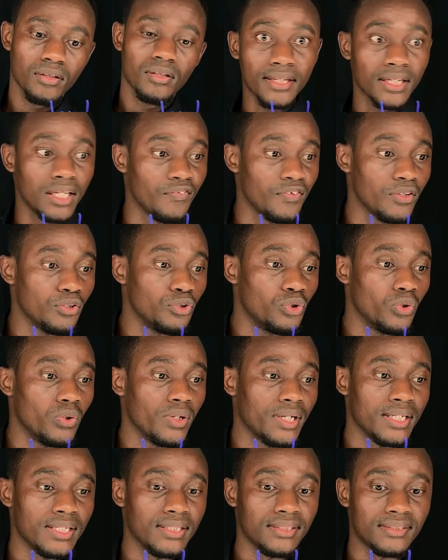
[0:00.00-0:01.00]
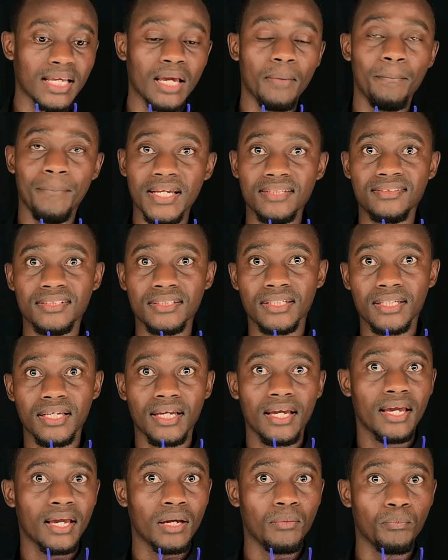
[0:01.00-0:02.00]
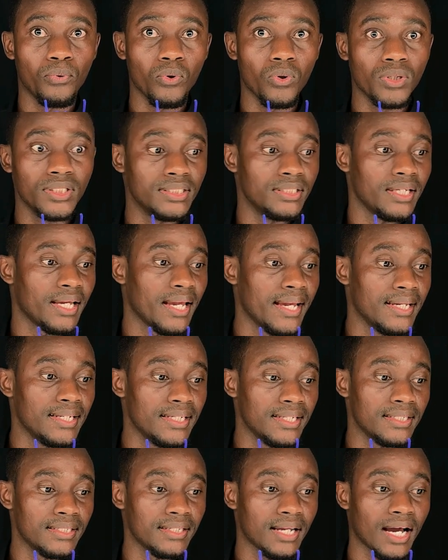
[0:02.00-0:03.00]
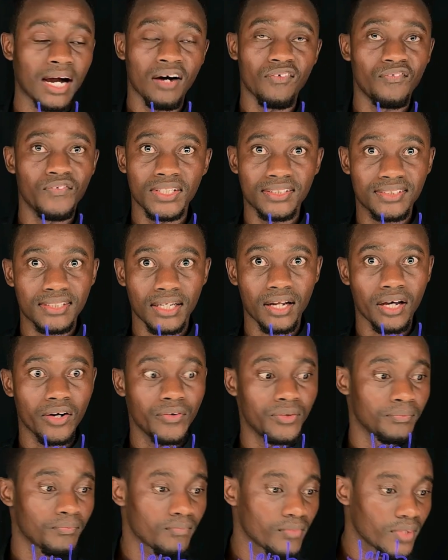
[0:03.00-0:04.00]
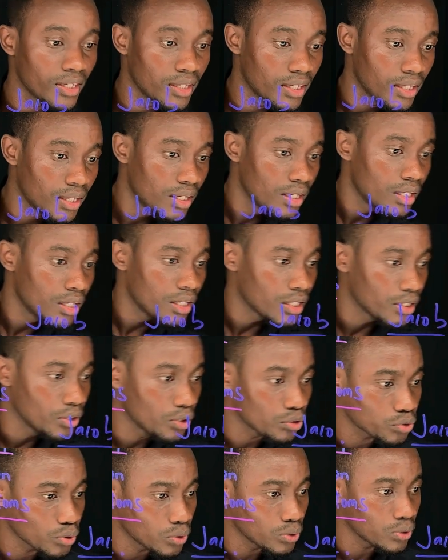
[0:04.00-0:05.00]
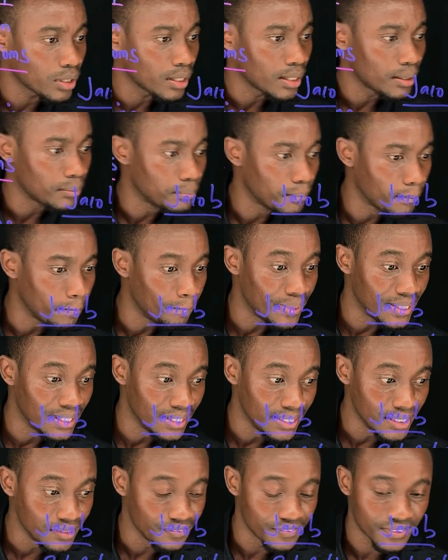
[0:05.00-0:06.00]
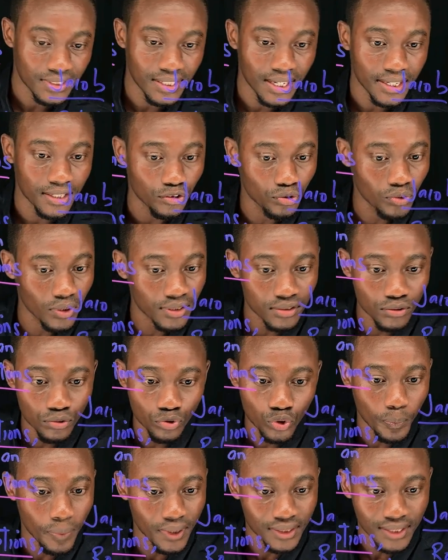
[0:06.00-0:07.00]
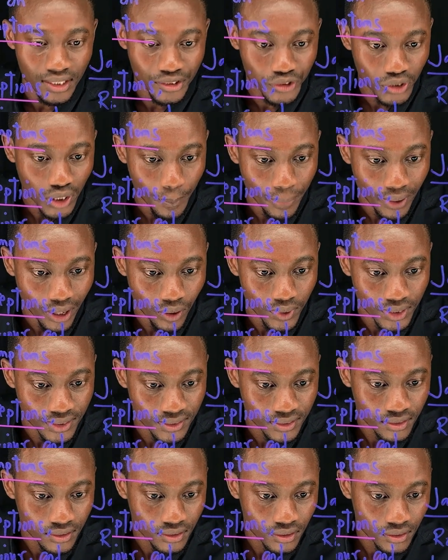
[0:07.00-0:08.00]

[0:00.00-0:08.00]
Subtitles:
even though he is a basic employee earning average salary. He also believes that he's gotten supernatural powers,